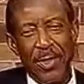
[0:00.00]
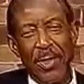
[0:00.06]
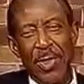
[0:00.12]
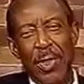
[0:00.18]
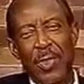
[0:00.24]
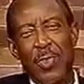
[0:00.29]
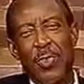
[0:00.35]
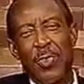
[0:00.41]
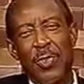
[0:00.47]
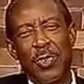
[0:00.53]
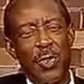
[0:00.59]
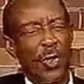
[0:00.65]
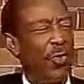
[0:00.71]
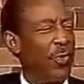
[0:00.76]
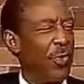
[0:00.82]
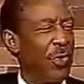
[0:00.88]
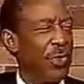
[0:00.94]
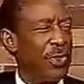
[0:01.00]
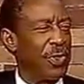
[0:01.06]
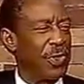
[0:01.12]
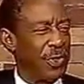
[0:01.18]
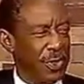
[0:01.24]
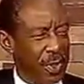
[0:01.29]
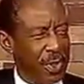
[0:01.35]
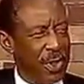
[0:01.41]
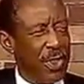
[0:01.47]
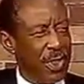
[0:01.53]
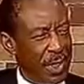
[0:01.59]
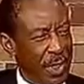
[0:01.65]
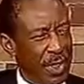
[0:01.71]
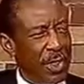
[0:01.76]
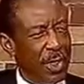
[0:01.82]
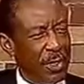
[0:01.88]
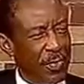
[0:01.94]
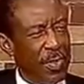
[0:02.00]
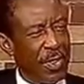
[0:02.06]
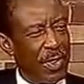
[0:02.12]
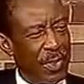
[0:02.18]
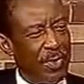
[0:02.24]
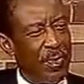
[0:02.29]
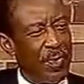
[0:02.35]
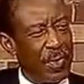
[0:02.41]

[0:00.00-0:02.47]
Uh, Khrushchev was leader of the